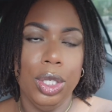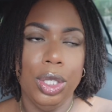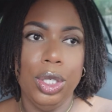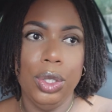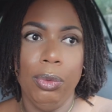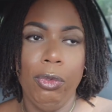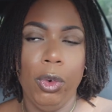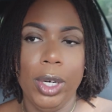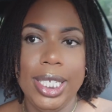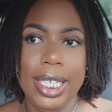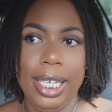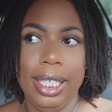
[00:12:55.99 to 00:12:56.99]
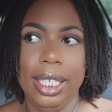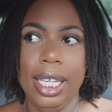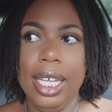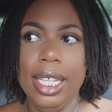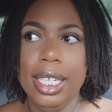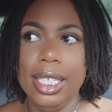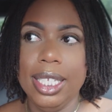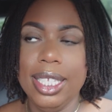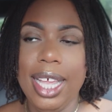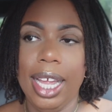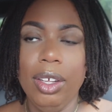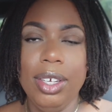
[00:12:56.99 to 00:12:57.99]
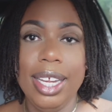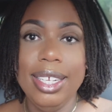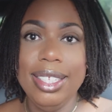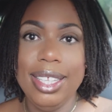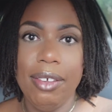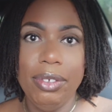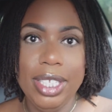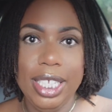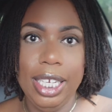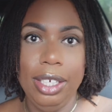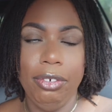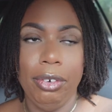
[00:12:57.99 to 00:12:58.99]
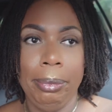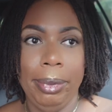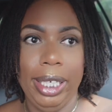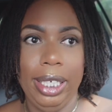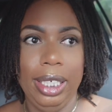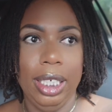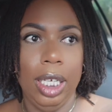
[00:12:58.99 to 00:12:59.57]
June 14th. This is cycle day 17 for me.